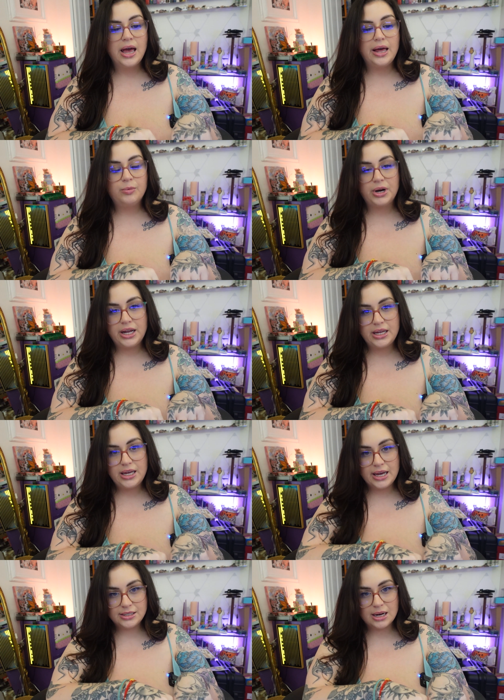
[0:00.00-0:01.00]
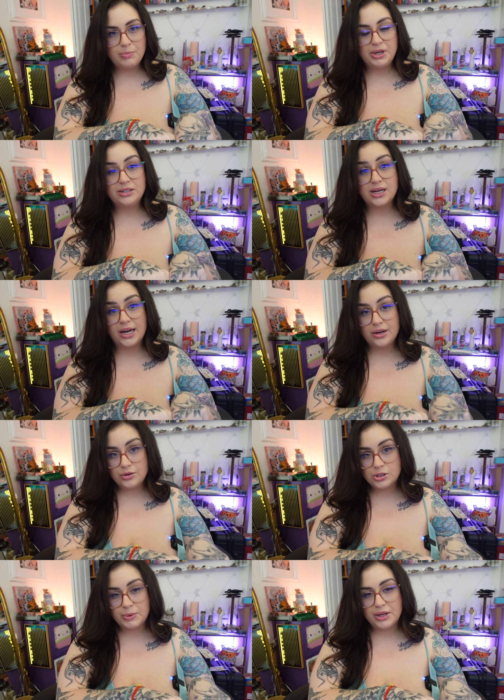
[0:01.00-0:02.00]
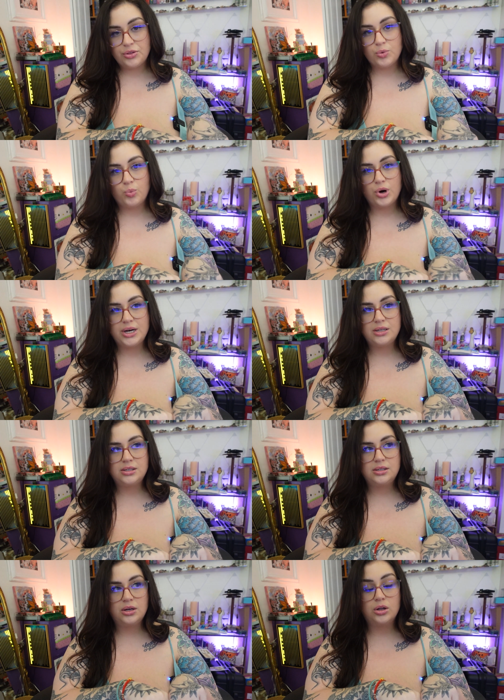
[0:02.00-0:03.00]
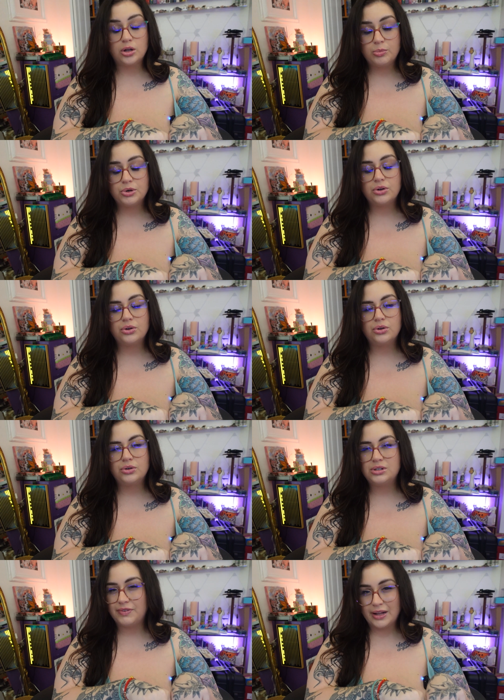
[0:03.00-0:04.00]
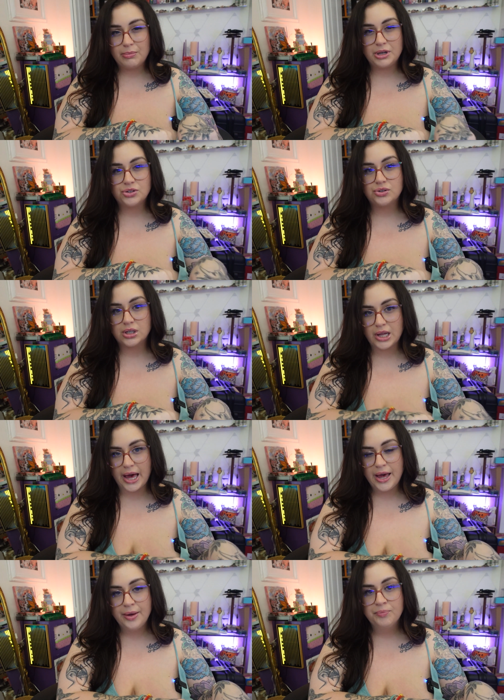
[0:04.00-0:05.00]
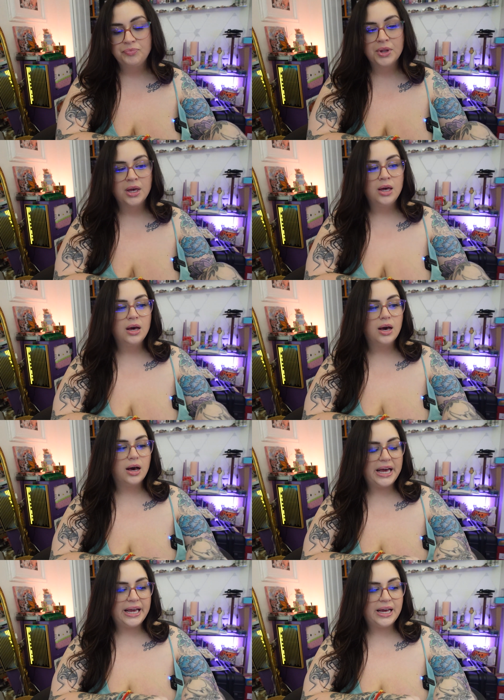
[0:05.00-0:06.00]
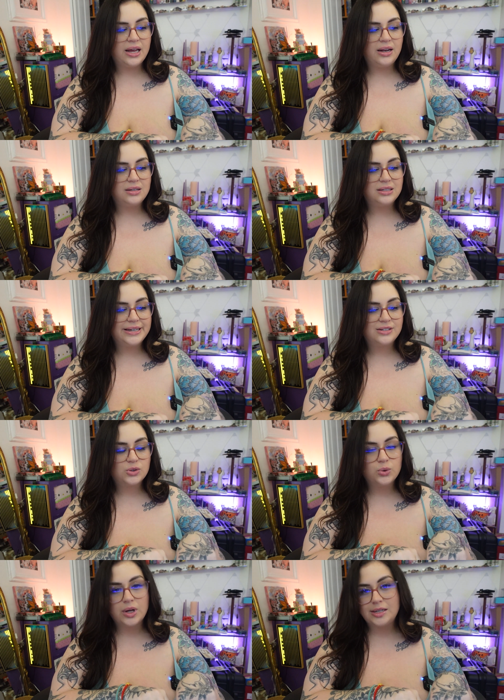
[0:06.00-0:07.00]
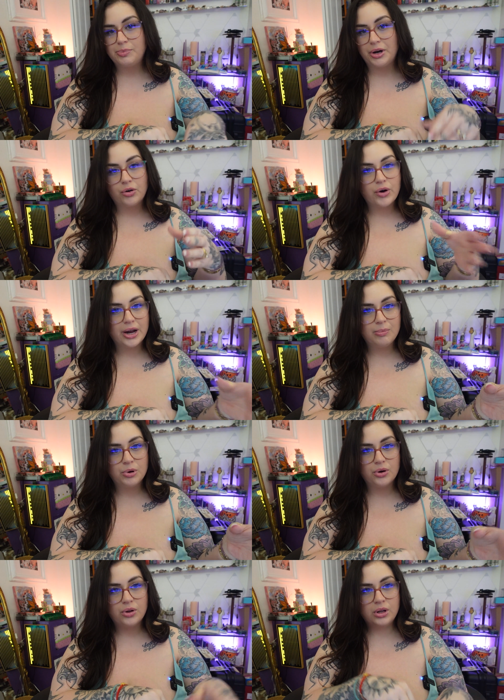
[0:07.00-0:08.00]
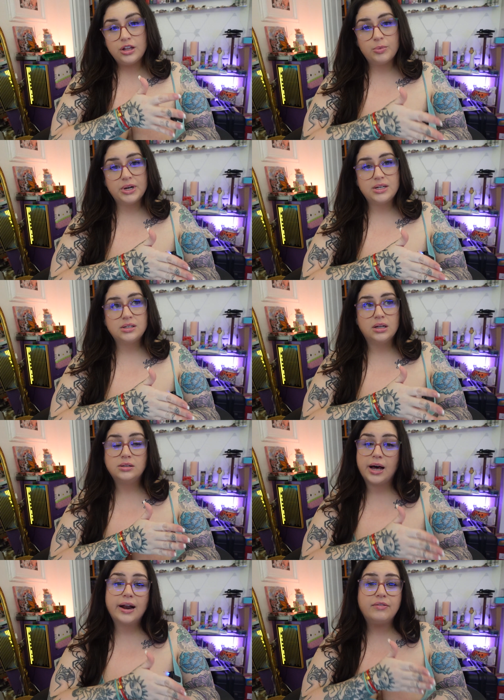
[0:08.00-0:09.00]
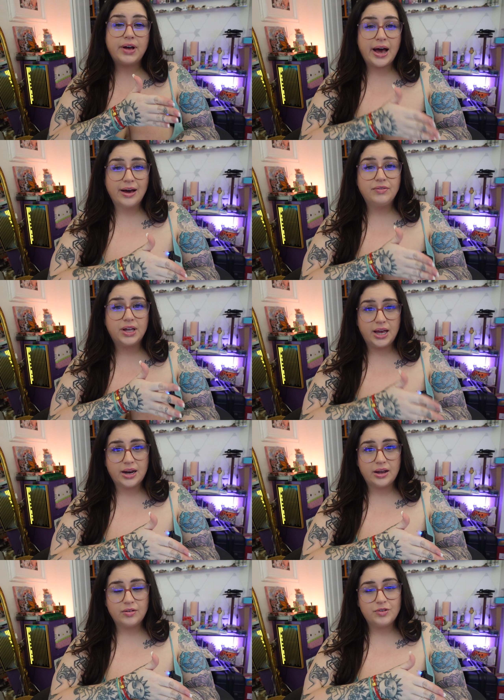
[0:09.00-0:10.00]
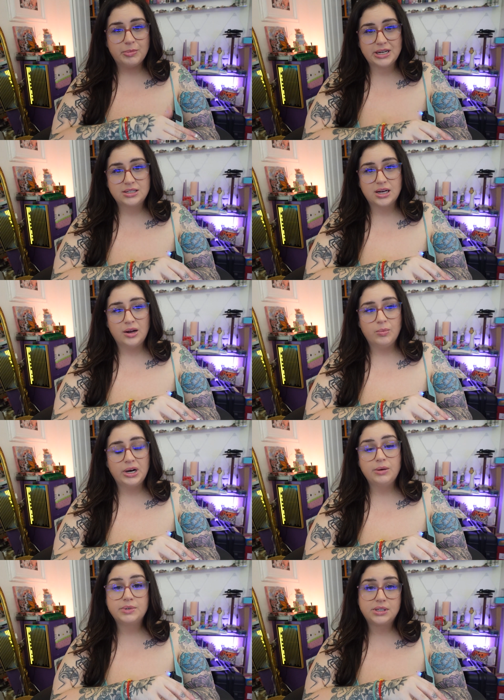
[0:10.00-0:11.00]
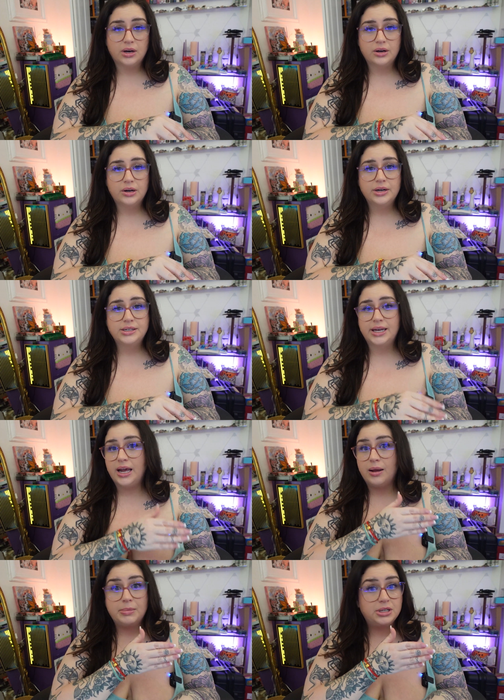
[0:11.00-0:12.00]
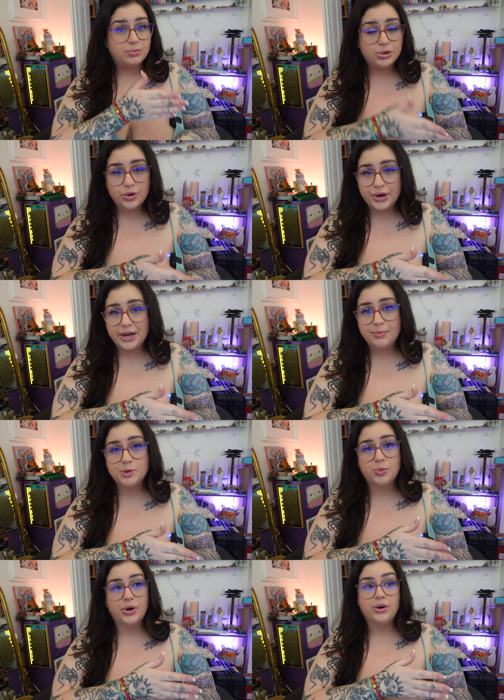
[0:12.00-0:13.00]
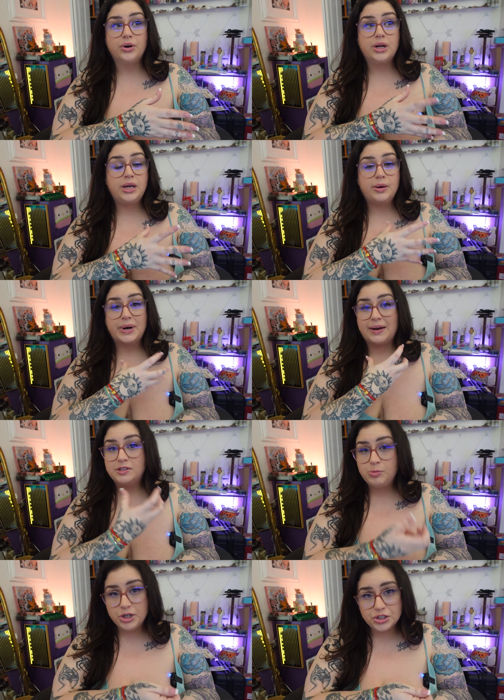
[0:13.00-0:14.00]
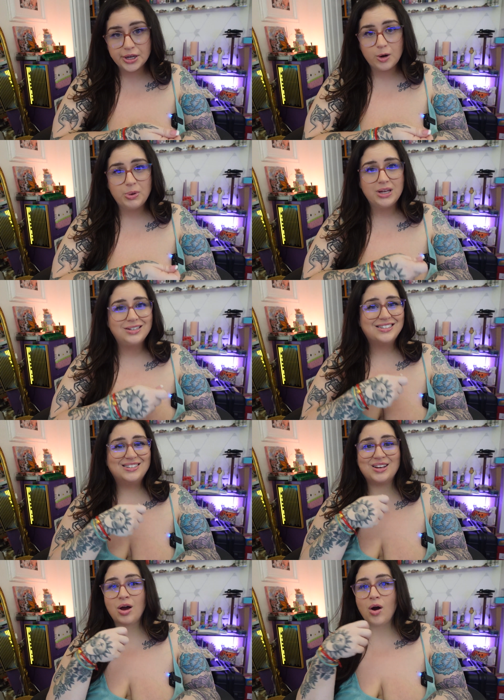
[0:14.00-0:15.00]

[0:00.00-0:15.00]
and what he ended up being diagnosed with was global developmental delay. And his school has been incredible. There was a lot of advocating for my son when he was younger to get him into programs where he would have speech therapists